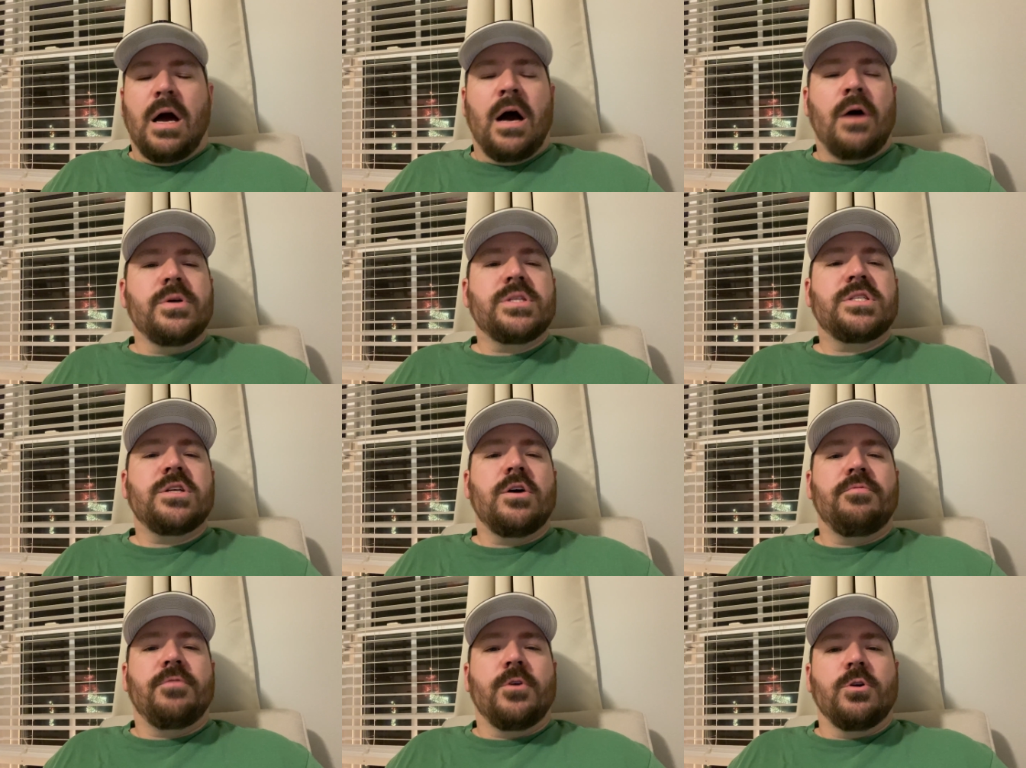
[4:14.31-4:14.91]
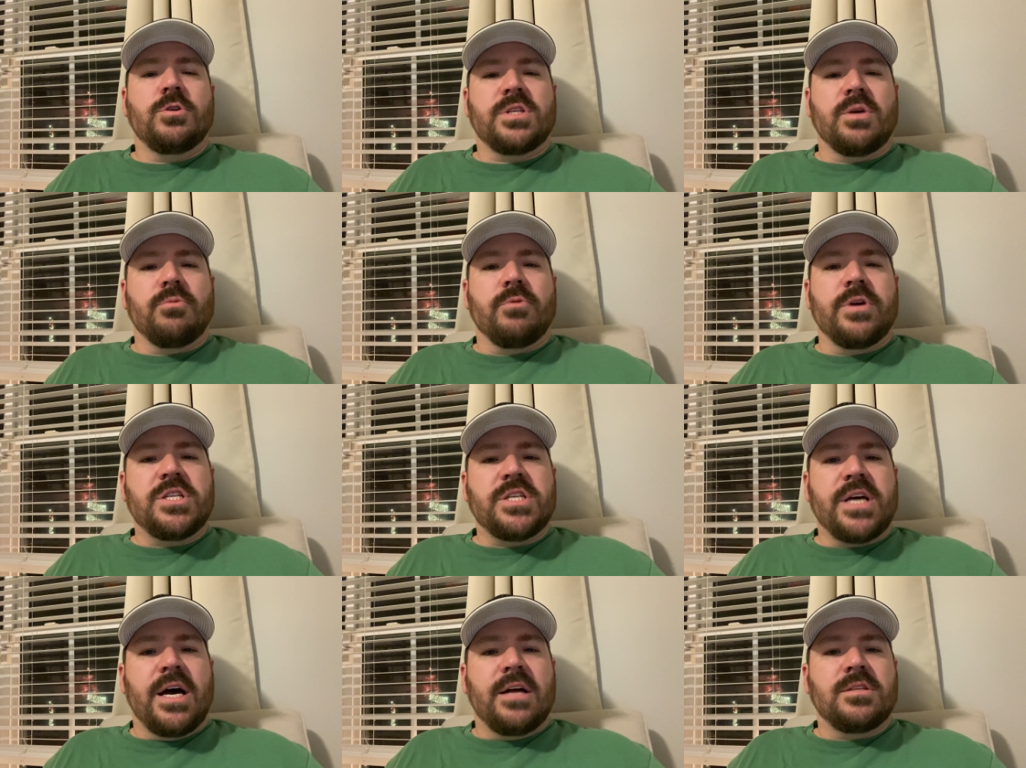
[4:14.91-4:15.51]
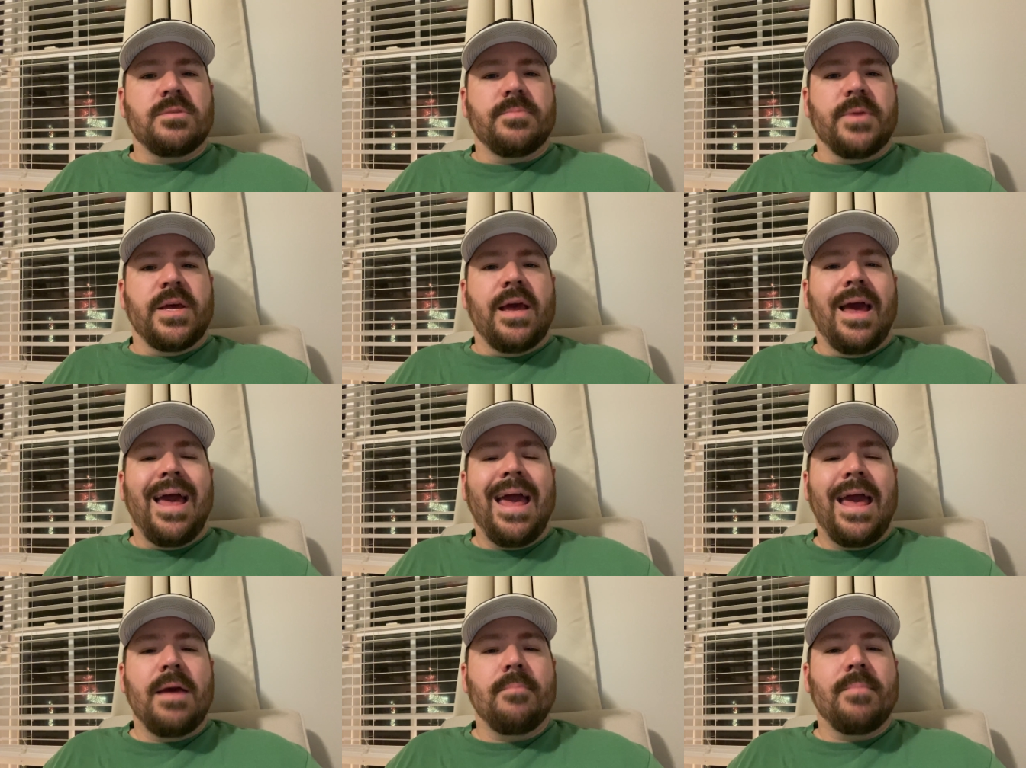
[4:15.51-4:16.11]
I always tell folks that reach out to me,
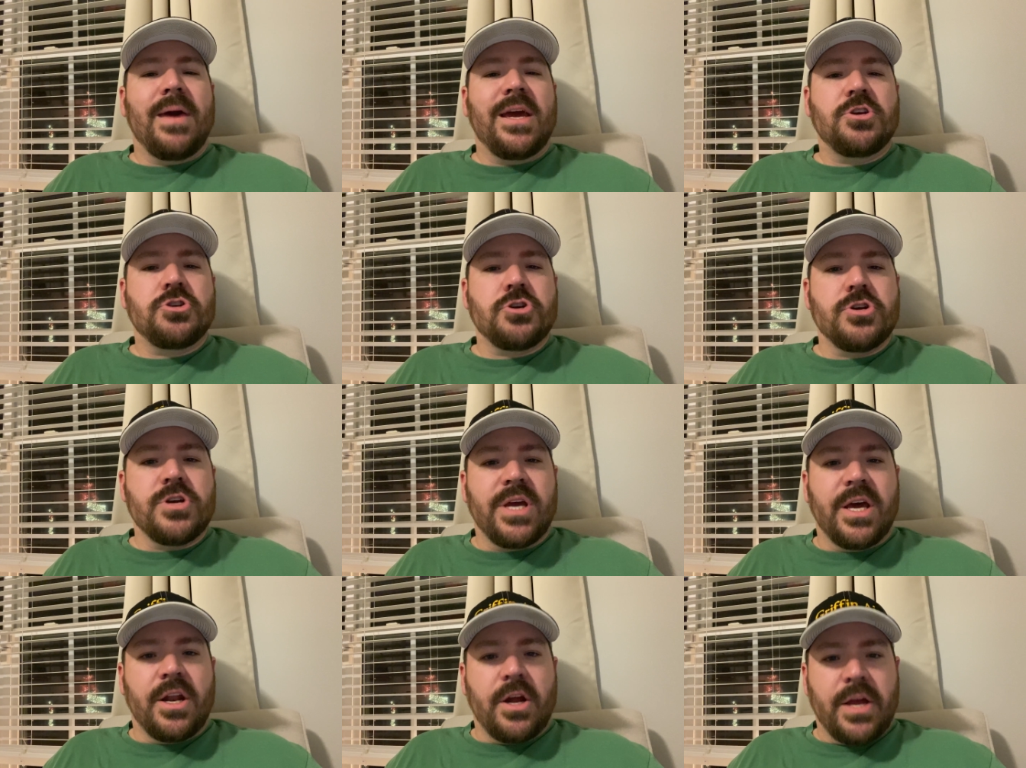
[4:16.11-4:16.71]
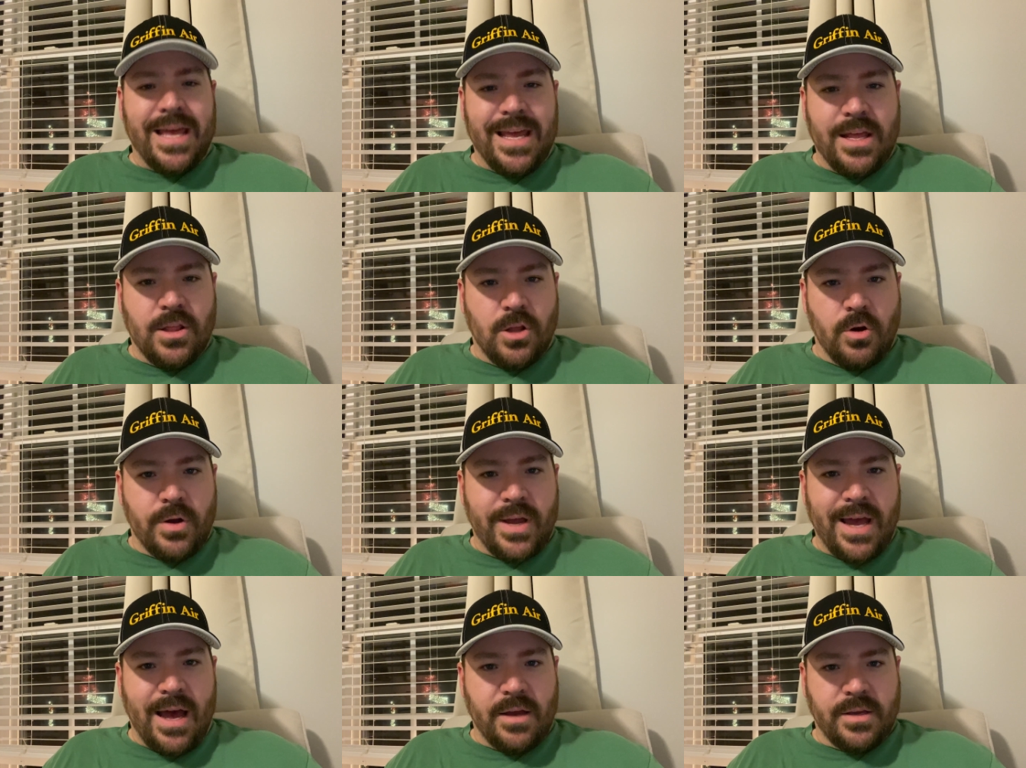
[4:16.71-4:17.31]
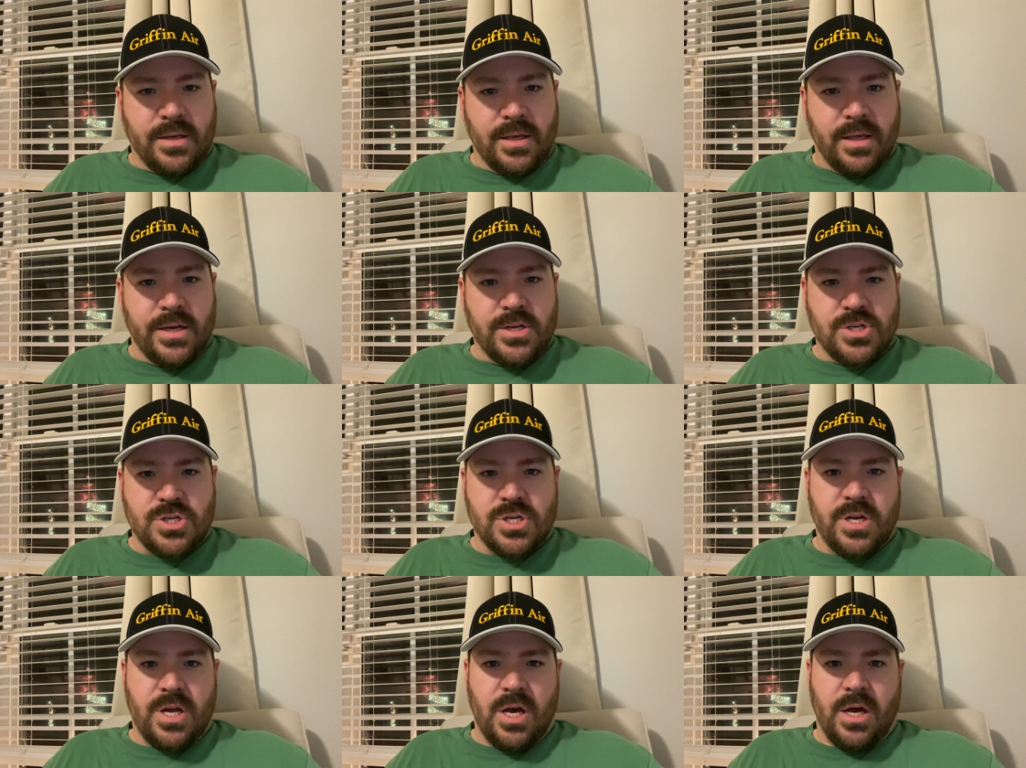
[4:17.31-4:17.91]
hey, make sure you get a heat load
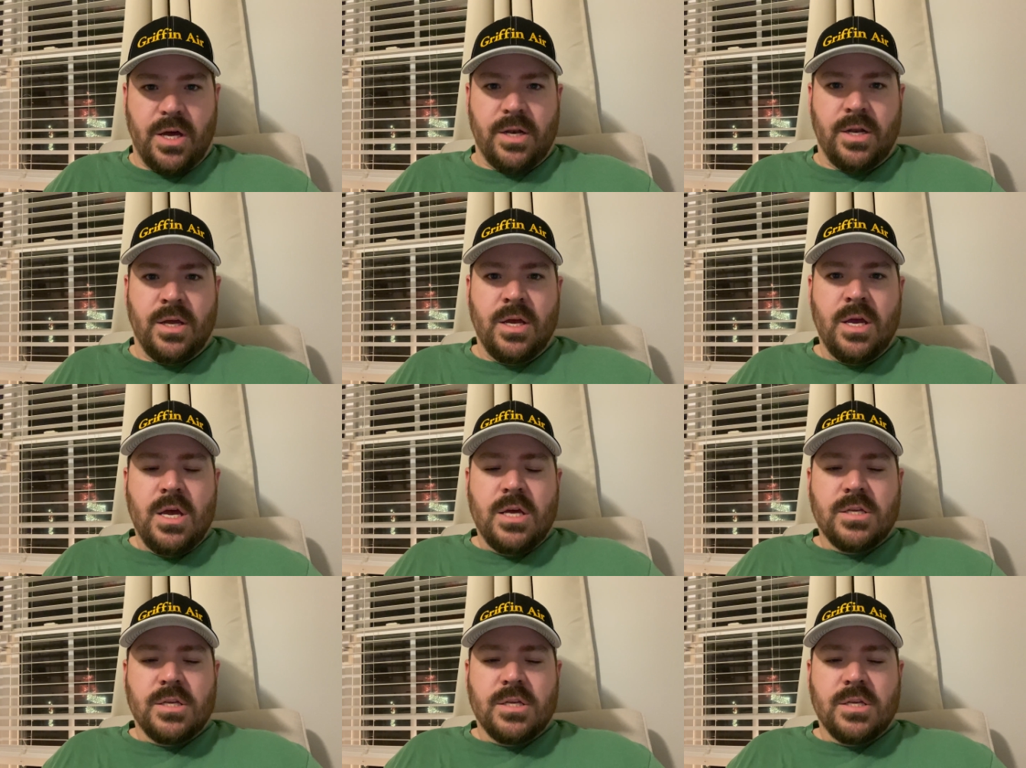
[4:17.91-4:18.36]
calculation done,